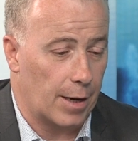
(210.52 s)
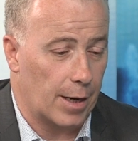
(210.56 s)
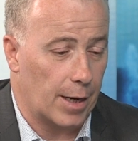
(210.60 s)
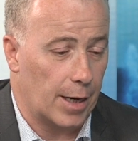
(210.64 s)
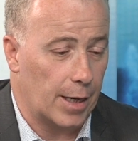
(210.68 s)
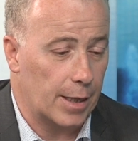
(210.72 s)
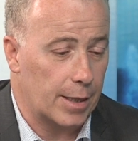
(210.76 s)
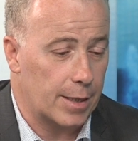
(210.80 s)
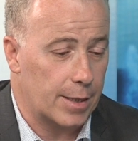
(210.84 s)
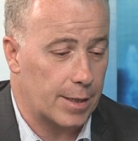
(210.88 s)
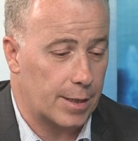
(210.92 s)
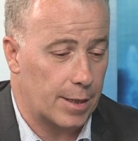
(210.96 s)

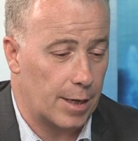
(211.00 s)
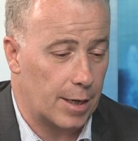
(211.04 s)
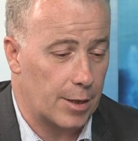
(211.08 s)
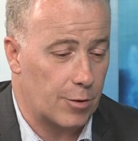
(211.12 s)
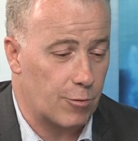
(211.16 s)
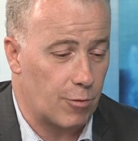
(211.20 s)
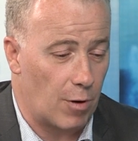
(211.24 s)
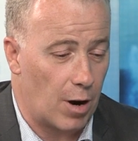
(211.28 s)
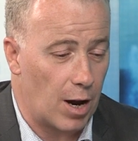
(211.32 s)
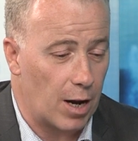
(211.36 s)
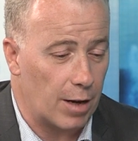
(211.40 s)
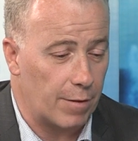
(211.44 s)
It's
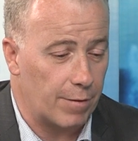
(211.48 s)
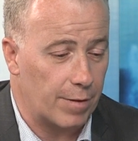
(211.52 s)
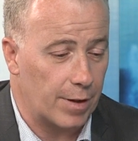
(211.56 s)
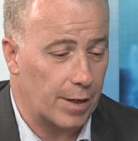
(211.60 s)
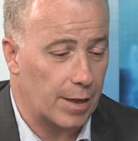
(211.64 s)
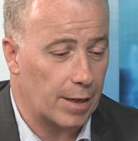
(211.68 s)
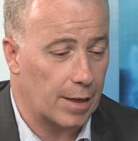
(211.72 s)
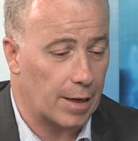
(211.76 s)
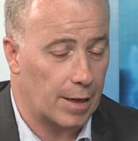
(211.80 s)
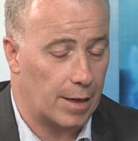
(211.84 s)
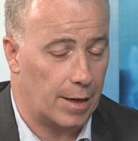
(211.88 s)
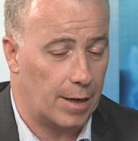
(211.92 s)

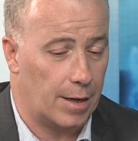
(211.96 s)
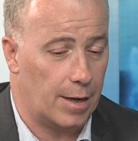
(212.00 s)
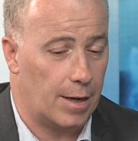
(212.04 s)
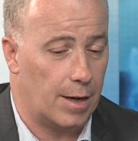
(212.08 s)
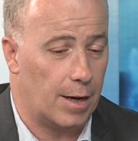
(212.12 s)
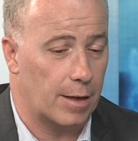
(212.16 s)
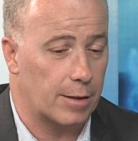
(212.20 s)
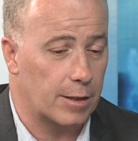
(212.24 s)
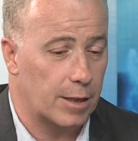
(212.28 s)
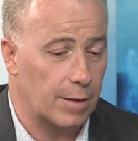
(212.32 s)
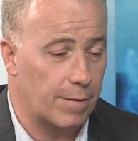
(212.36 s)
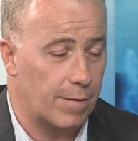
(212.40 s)
driving
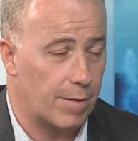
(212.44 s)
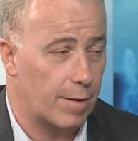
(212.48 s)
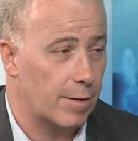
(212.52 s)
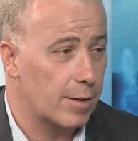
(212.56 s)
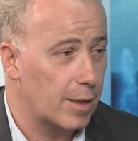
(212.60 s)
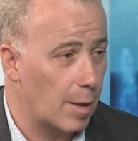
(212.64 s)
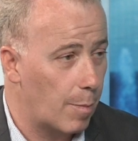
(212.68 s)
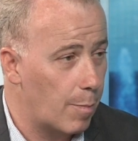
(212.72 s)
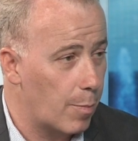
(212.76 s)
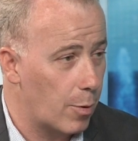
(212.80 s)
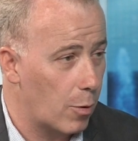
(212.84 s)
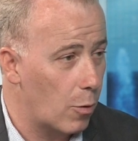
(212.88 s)
a
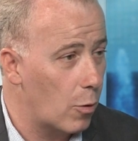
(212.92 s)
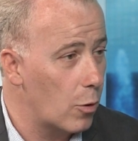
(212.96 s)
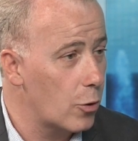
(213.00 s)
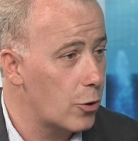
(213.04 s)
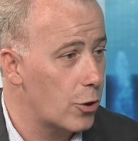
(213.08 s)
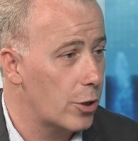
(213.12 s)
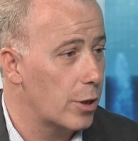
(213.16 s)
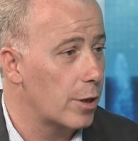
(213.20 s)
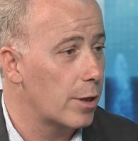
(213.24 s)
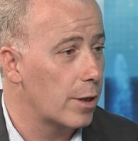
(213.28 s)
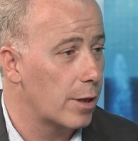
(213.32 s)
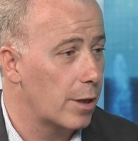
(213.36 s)
different
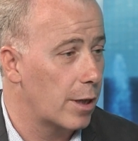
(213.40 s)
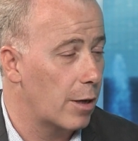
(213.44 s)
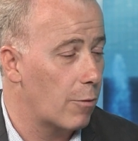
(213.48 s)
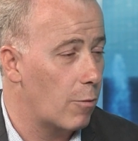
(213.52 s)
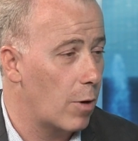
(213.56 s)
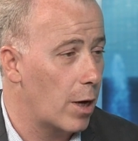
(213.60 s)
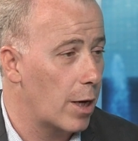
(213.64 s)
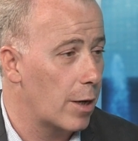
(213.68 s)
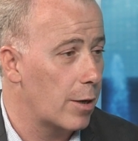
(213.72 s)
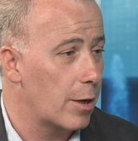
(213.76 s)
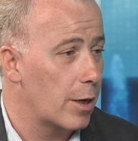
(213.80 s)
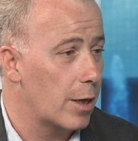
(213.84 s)
approach in the
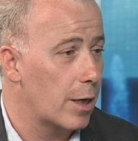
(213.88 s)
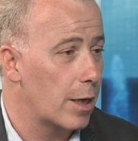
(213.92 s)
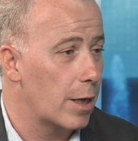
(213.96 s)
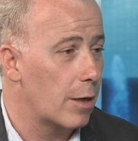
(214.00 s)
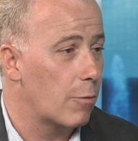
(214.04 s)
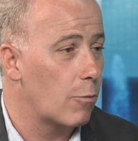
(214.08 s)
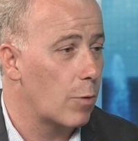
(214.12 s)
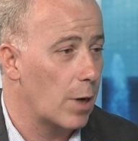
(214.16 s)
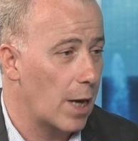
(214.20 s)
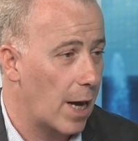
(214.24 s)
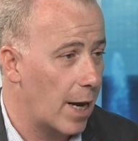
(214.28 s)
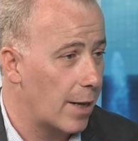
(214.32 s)
way
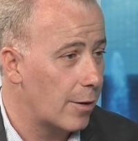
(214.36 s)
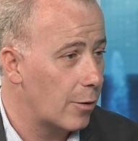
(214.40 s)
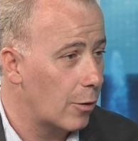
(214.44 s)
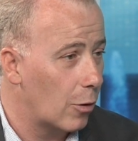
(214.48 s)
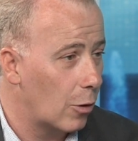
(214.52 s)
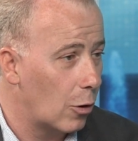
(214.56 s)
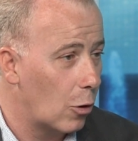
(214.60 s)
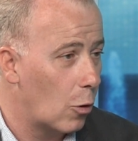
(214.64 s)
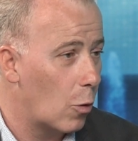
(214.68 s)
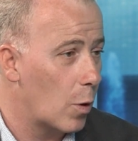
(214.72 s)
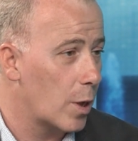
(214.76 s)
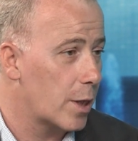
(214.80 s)
we
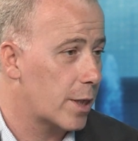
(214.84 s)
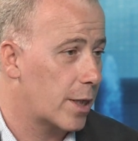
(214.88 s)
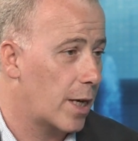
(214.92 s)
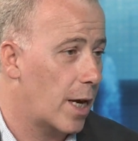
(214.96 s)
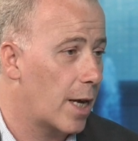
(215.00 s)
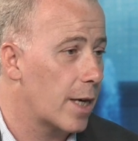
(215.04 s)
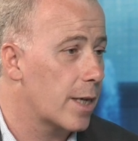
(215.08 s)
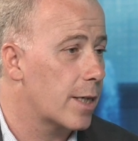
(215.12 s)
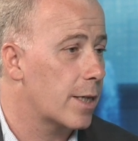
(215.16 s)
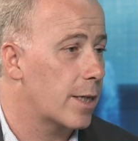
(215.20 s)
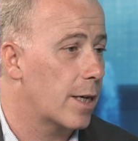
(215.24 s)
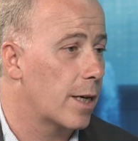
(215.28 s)
handle
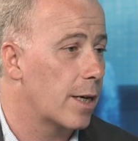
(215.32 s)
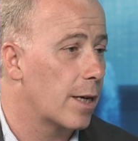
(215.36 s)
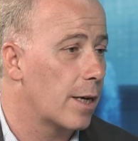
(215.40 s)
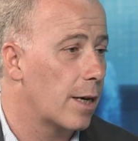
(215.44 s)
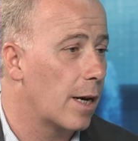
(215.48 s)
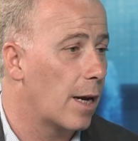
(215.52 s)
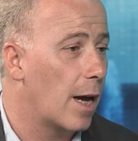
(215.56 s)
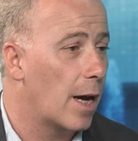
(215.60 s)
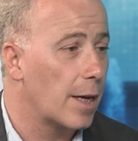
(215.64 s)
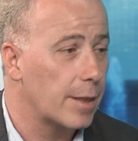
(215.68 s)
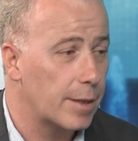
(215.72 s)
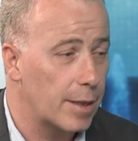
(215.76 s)
OSS
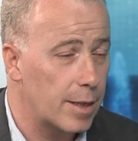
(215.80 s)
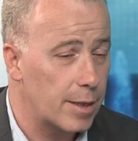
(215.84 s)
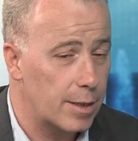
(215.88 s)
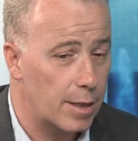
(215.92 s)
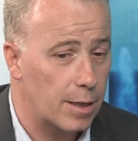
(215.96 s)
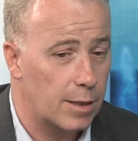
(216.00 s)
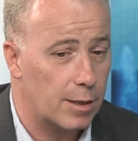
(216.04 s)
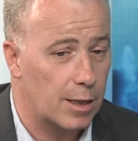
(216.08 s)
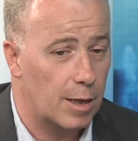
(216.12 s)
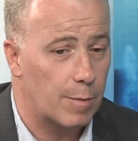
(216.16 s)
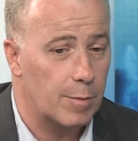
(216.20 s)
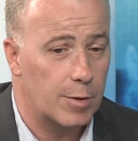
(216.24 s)
and IT
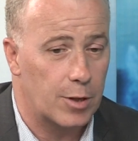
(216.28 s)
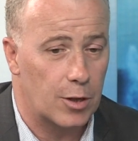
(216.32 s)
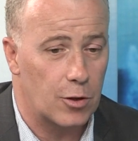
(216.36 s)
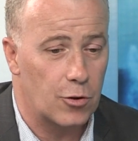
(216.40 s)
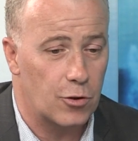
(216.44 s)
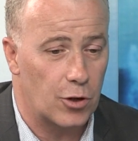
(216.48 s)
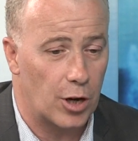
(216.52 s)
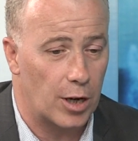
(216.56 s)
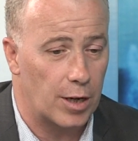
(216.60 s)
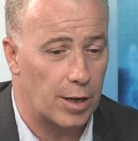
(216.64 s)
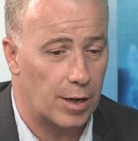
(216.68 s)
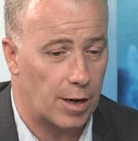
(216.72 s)
systems in
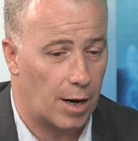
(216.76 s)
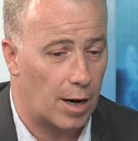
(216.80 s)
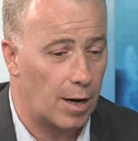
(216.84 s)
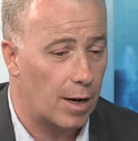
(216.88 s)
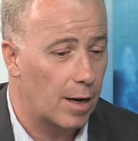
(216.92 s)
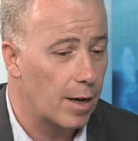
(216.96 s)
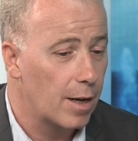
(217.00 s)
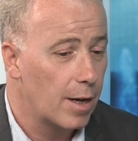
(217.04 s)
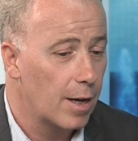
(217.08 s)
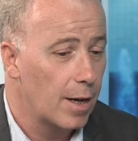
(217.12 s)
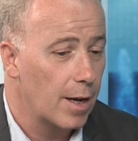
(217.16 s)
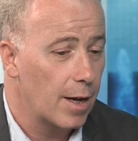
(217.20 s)
general.